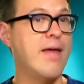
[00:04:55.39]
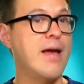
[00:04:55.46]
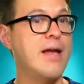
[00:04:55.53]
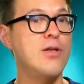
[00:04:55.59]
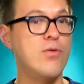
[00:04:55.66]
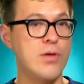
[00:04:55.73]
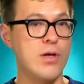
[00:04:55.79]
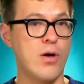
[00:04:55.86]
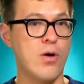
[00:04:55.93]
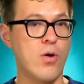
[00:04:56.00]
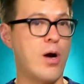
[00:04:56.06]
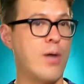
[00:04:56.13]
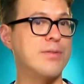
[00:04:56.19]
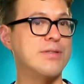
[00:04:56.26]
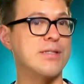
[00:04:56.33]
then you
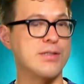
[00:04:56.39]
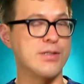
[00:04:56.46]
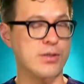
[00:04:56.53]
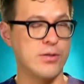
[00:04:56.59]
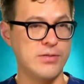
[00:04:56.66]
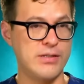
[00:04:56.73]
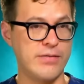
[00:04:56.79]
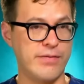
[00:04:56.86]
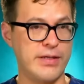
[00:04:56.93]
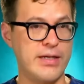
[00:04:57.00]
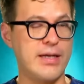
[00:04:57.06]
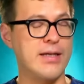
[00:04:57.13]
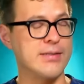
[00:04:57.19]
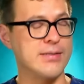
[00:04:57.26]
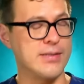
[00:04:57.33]
know almost
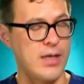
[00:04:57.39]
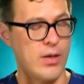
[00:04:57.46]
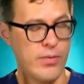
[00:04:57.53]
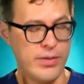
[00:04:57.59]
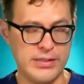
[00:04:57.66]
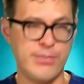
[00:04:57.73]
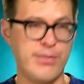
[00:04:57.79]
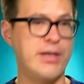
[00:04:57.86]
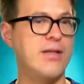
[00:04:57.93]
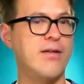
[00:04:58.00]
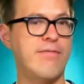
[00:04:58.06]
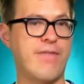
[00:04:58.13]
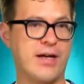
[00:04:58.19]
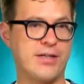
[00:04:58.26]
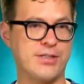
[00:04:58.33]
exclusively it is going to be
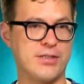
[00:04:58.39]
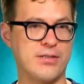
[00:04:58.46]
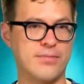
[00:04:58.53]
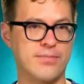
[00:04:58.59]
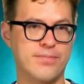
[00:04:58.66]
an infection.